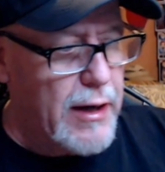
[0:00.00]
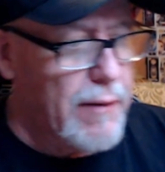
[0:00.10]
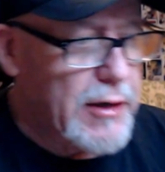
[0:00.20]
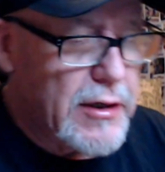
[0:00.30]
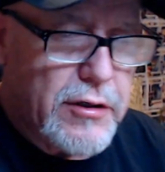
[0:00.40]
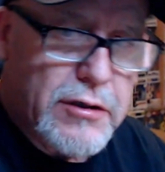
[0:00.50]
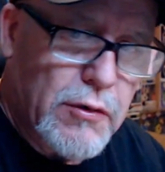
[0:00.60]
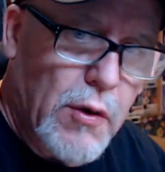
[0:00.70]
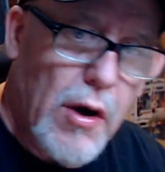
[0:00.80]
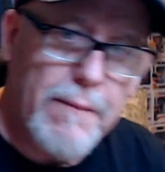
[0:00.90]
I'm going to throw
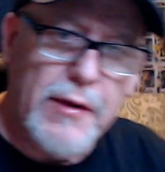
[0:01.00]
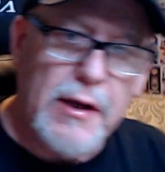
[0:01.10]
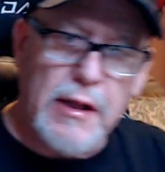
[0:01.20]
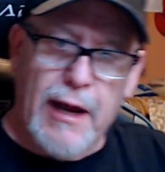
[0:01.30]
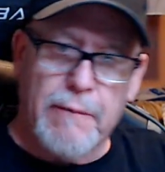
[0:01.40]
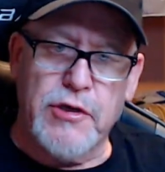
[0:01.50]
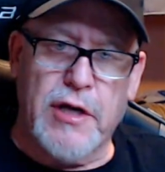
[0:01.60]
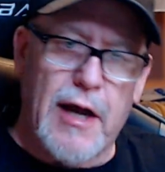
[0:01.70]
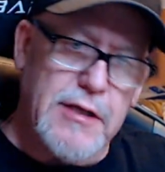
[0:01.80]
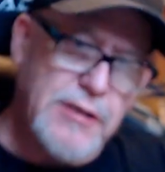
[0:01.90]
up the glam shots